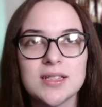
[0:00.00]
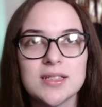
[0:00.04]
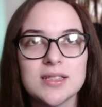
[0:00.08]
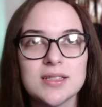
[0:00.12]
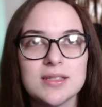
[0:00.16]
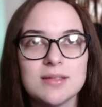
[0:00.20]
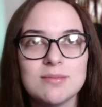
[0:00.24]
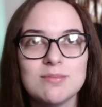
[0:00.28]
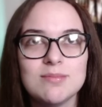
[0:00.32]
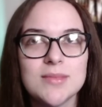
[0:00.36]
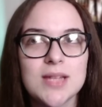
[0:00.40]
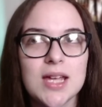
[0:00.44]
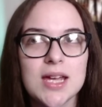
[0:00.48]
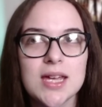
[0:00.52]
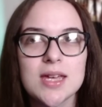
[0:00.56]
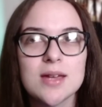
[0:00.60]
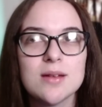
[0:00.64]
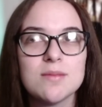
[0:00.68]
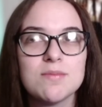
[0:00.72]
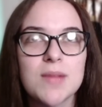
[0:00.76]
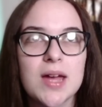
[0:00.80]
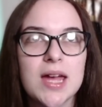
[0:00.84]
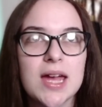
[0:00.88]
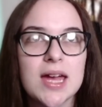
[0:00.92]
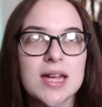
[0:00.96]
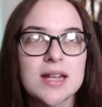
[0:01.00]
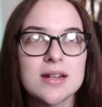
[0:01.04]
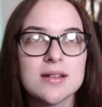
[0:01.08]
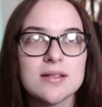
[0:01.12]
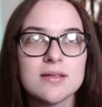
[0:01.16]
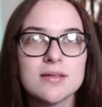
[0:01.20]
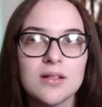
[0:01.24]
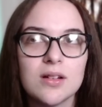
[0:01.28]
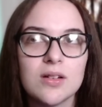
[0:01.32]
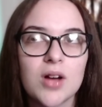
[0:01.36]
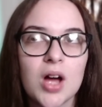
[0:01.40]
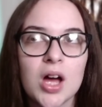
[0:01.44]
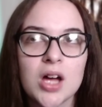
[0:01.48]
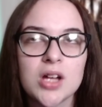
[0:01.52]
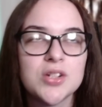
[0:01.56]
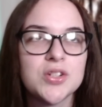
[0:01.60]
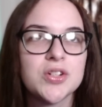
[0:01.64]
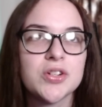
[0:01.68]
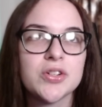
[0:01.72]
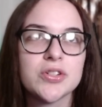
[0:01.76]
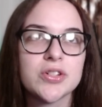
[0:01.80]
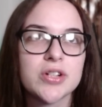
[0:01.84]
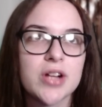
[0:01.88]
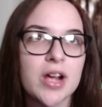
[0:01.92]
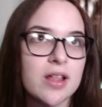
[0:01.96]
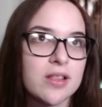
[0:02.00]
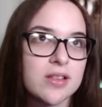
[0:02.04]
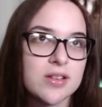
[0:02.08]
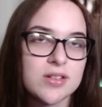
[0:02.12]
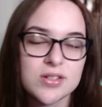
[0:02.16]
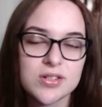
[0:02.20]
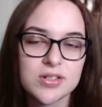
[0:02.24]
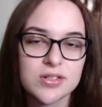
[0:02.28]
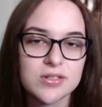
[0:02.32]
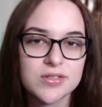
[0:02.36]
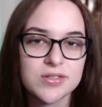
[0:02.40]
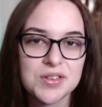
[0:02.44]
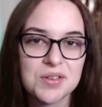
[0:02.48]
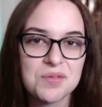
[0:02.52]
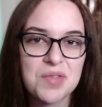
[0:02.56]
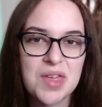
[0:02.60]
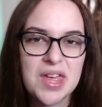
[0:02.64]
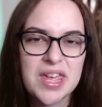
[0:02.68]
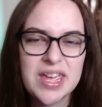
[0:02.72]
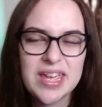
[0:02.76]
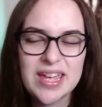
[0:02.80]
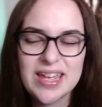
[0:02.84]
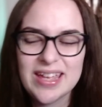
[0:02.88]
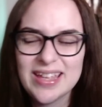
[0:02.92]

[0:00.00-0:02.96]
naked man hunter challenge or something.